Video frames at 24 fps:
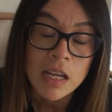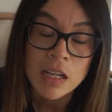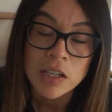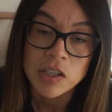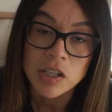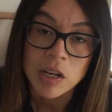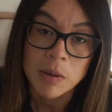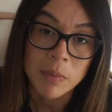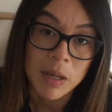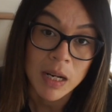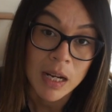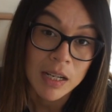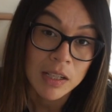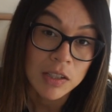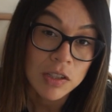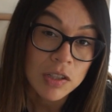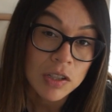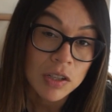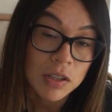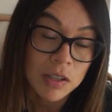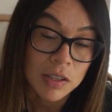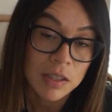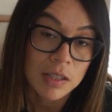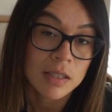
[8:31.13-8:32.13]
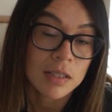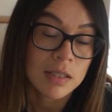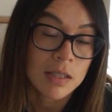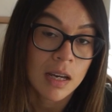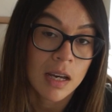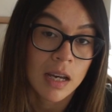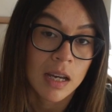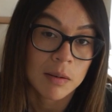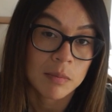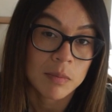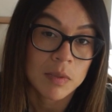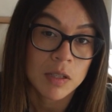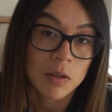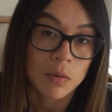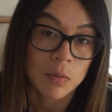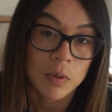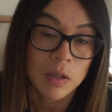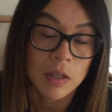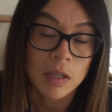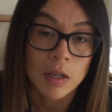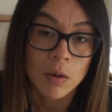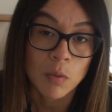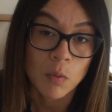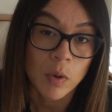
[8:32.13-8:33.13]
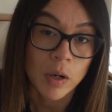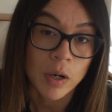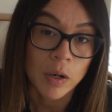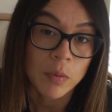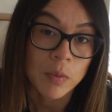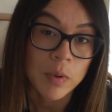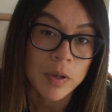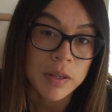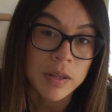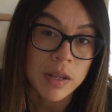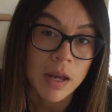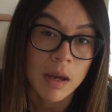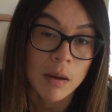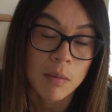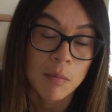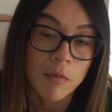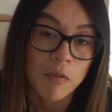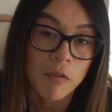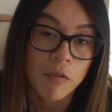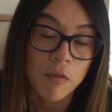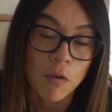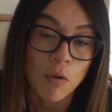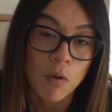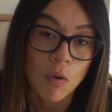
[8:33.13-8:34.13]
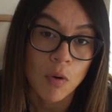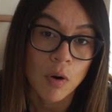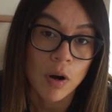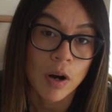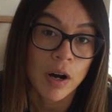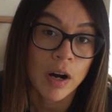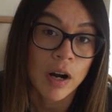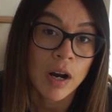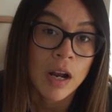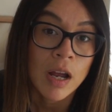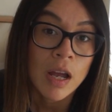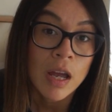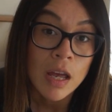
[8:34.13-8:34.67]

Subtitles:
Gemini took the time to really work with them for